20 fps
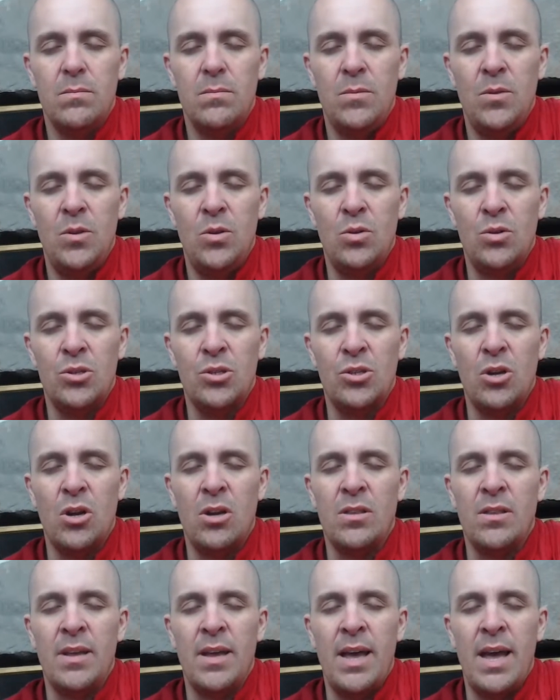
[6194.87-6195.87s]
you'll
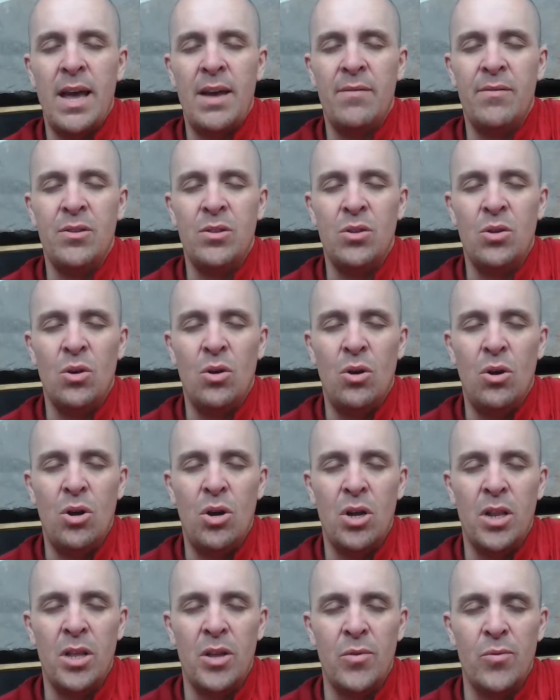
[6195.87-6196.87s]
start to have a
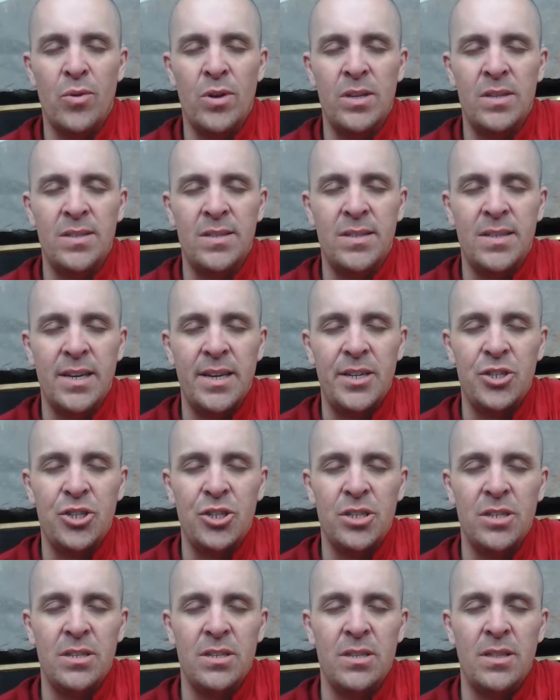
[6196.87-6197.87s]
dawning
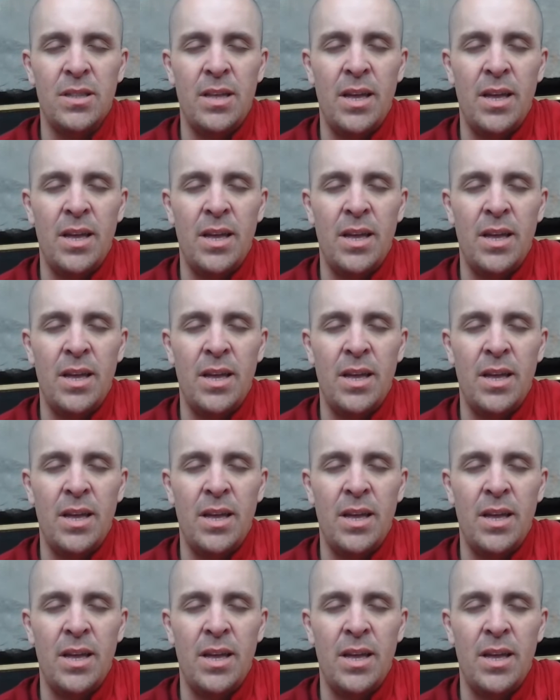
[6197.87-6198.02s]
realization